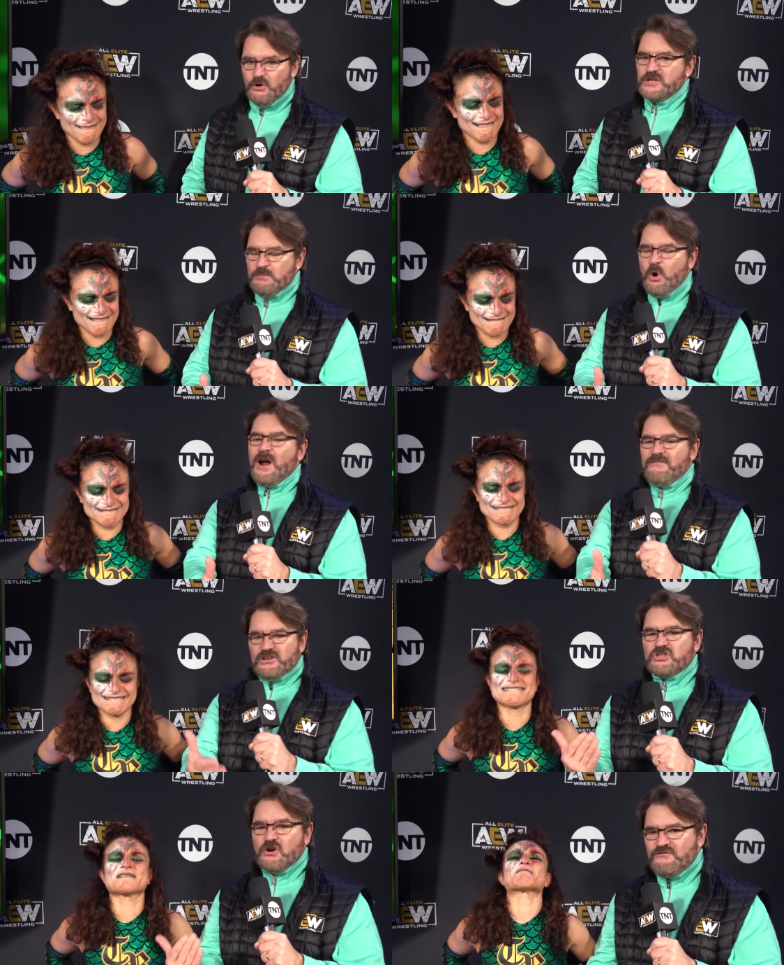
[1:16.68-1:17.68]
Speaker 1: who is more
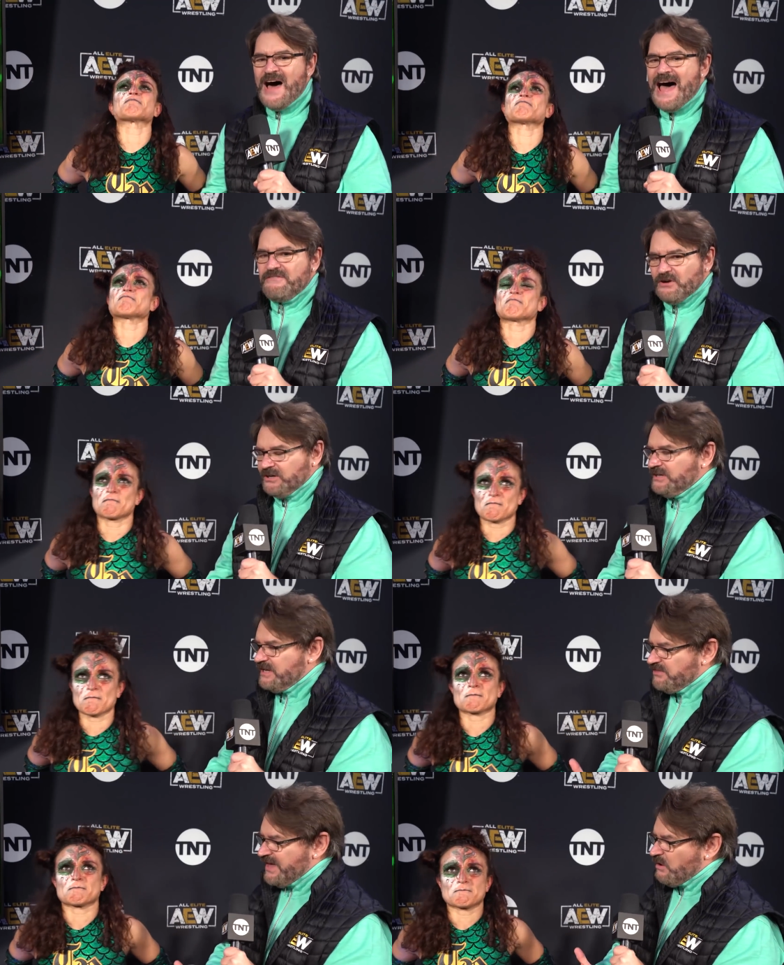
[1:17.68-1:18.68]
of a survivor
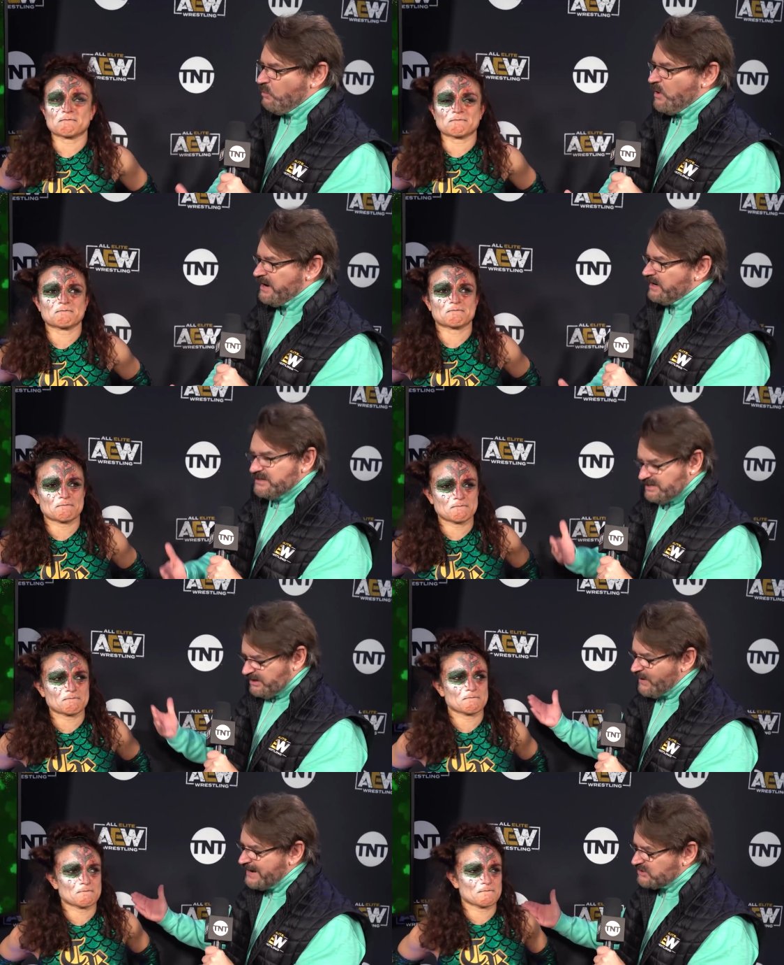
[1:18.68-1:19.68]
than a winner.
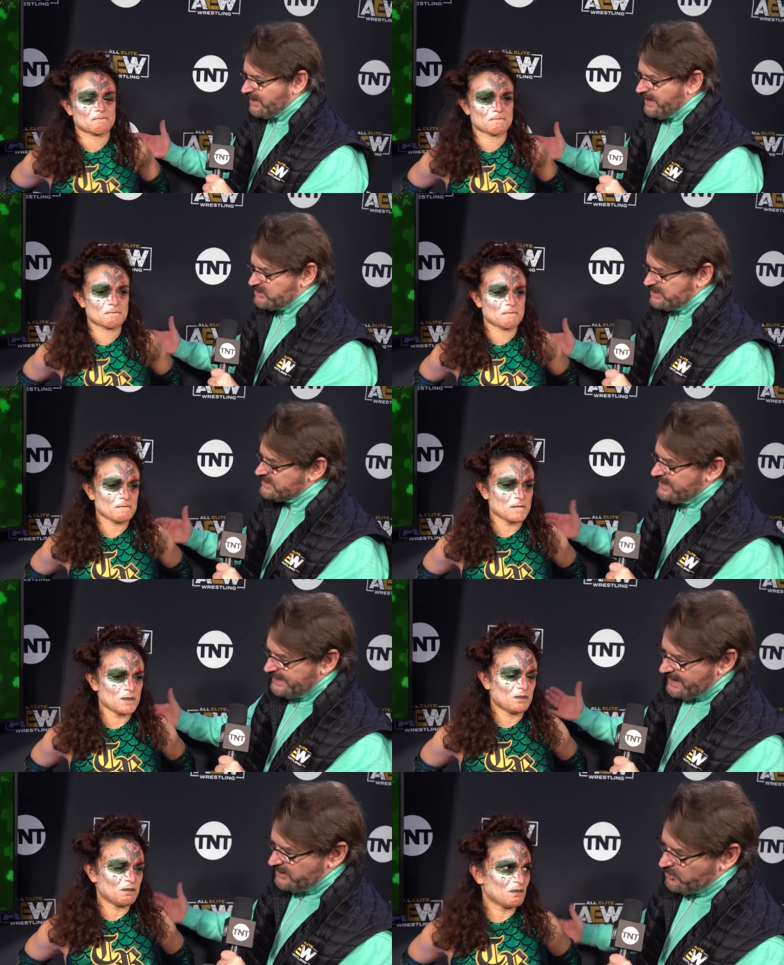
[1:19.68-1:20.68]
Congratulations,
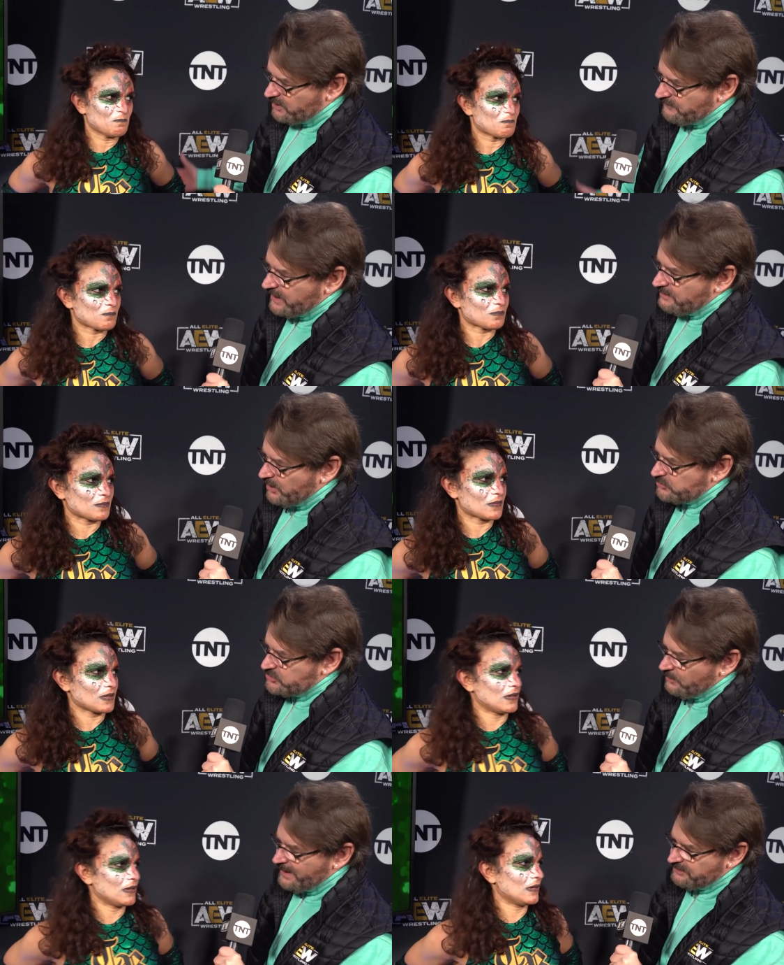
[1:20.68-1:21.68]
and I know you're very
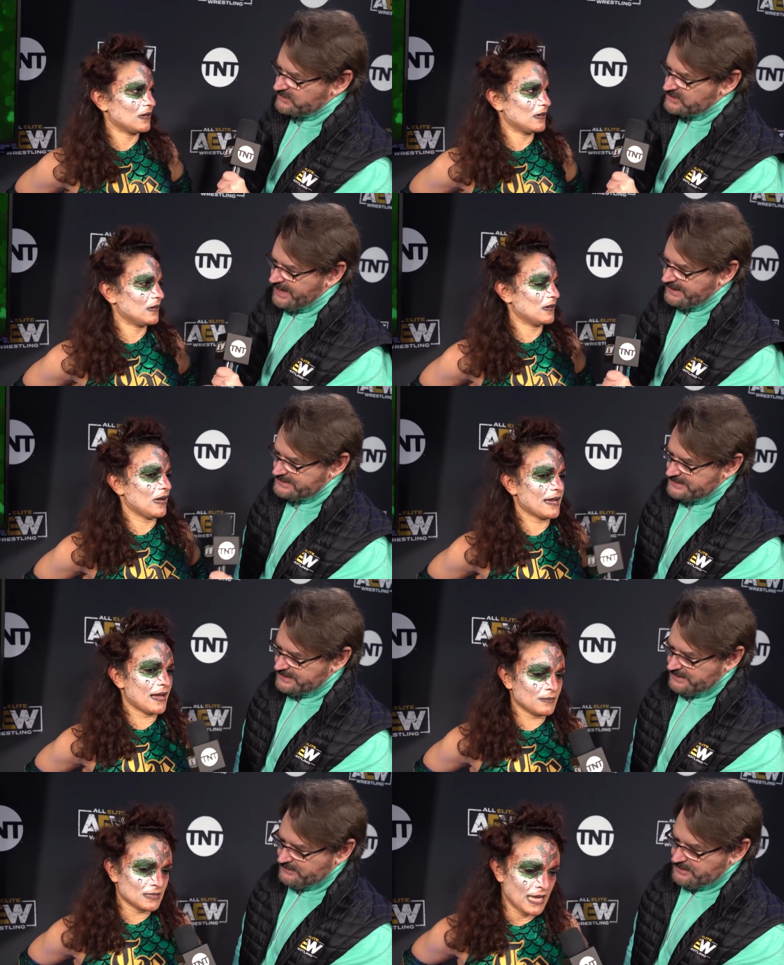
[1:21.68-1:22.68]
emotional about this night.
Speaker 2: I
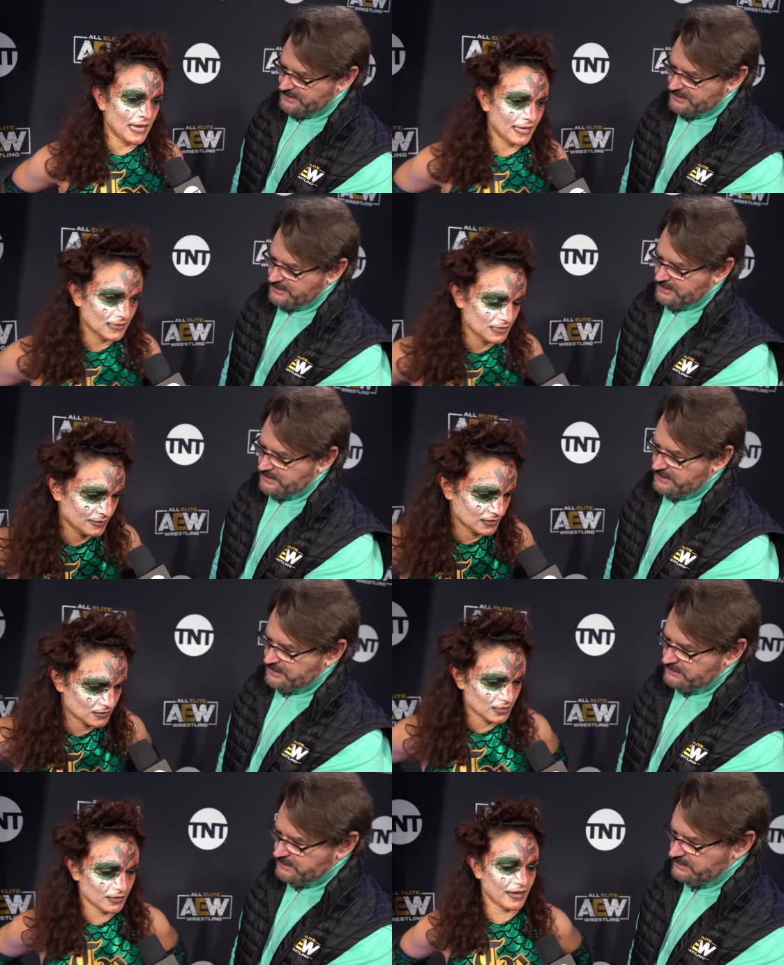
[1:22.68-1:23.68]
am. It's, this
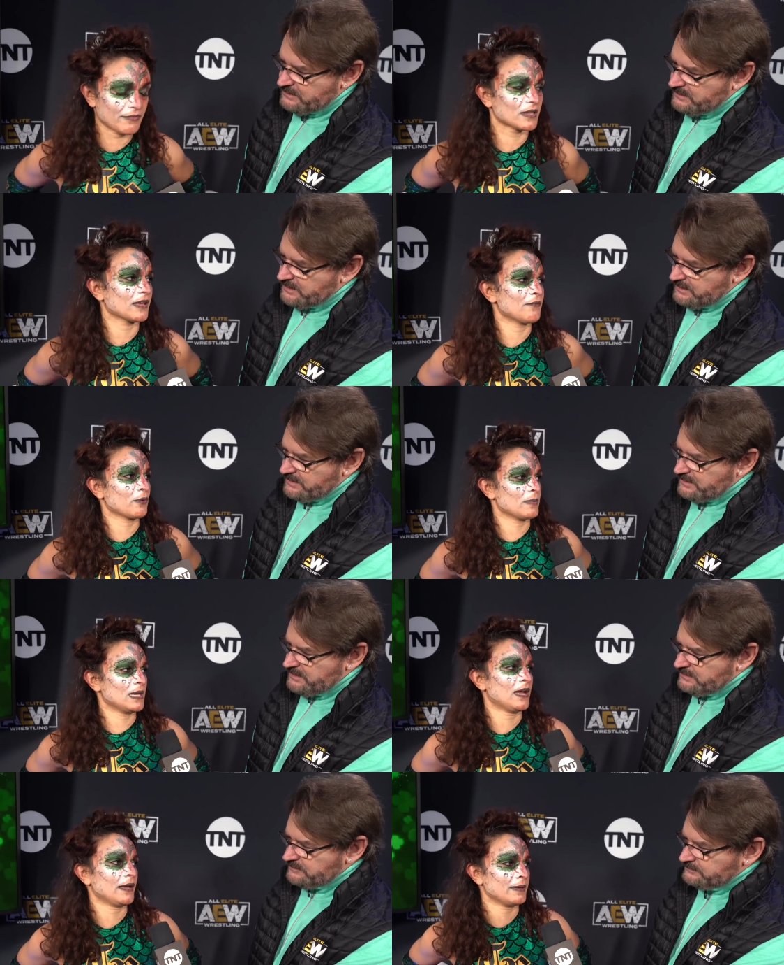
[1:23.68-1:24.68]
means everything for
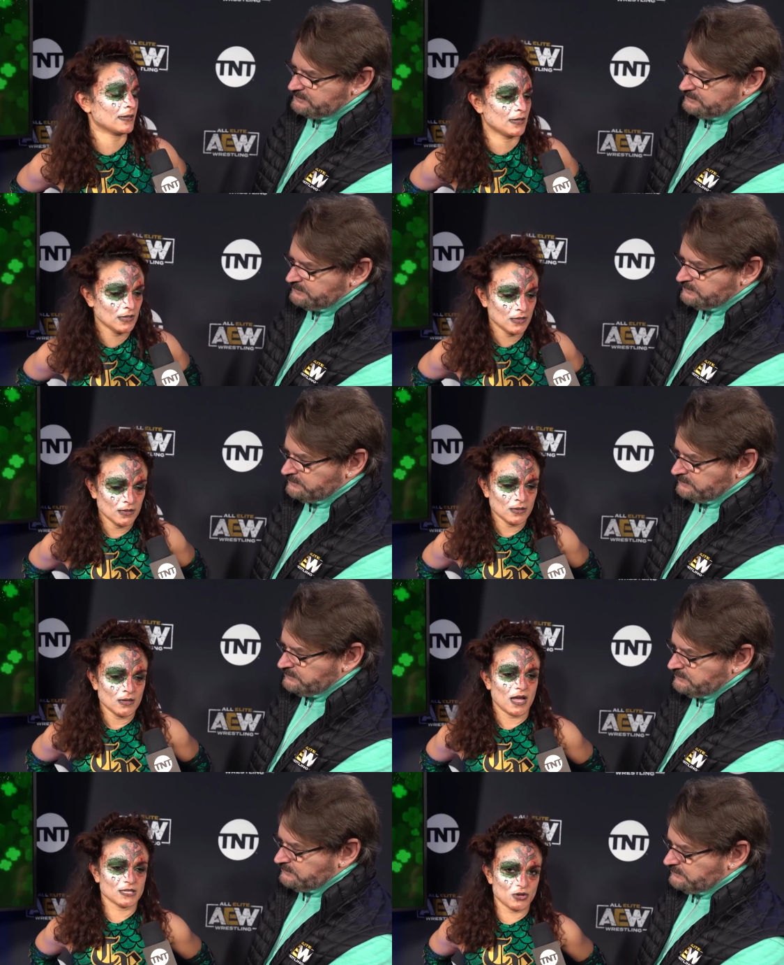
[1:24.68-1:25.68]
me. I've been,
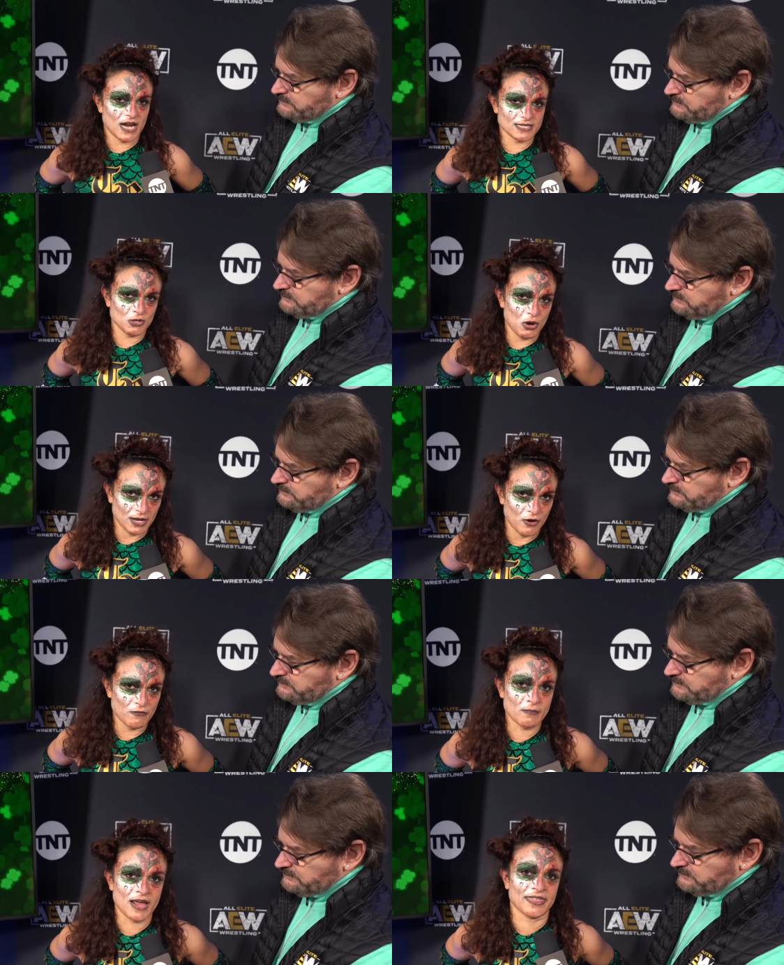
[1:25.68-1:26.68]
as you guys know, I
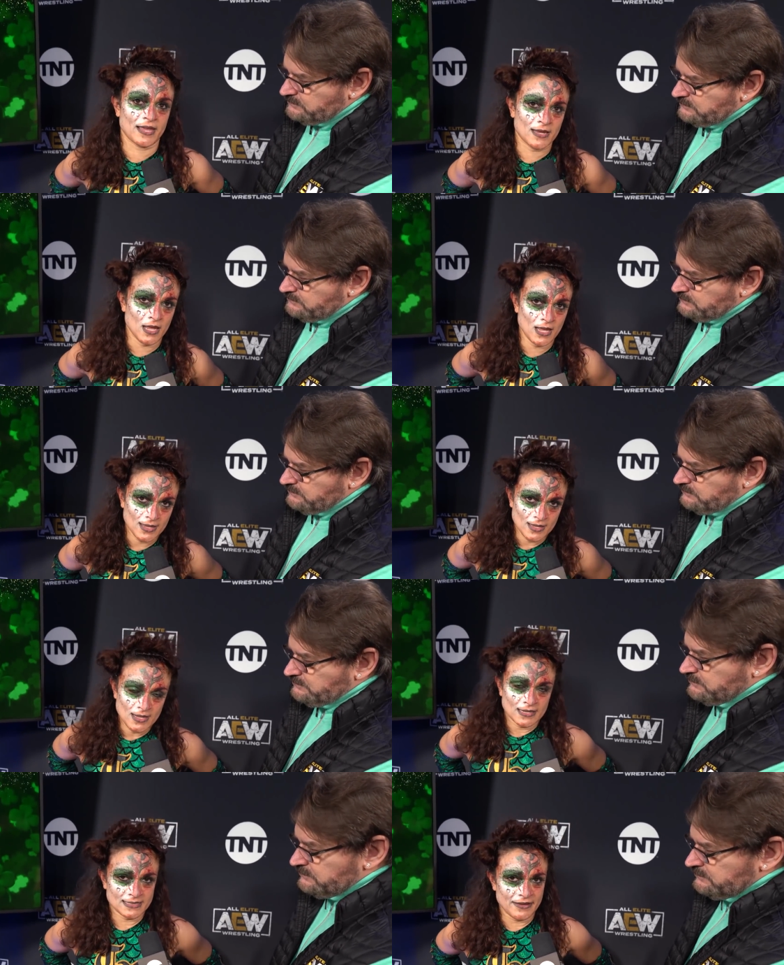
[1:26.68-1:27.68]
come from nothing.
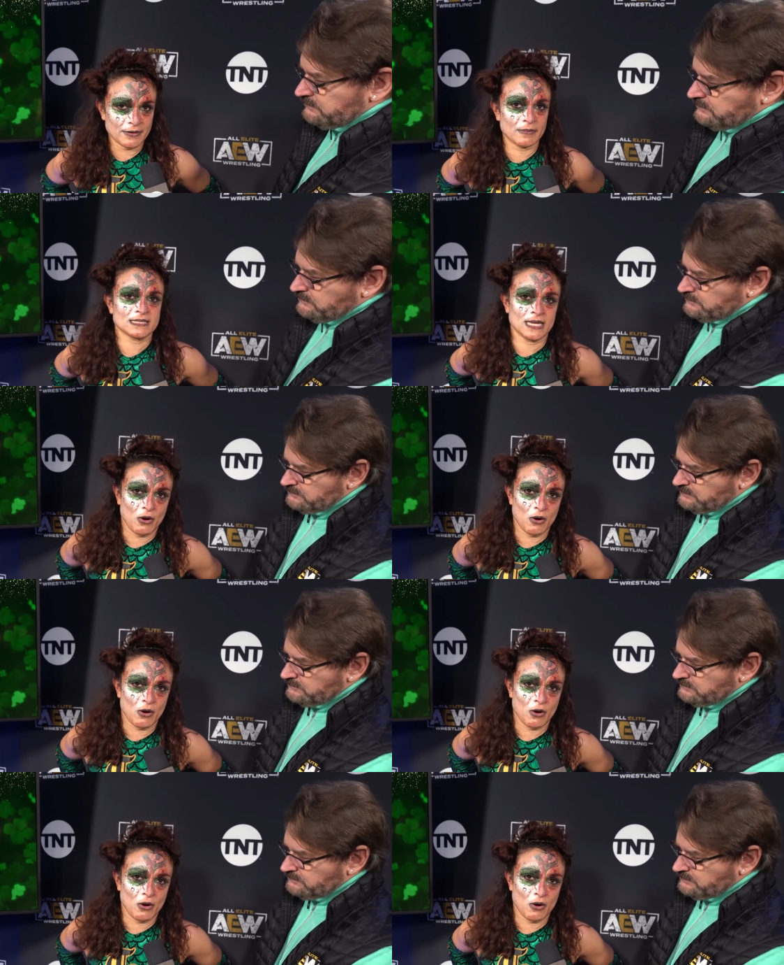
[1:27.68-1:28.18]
And seven months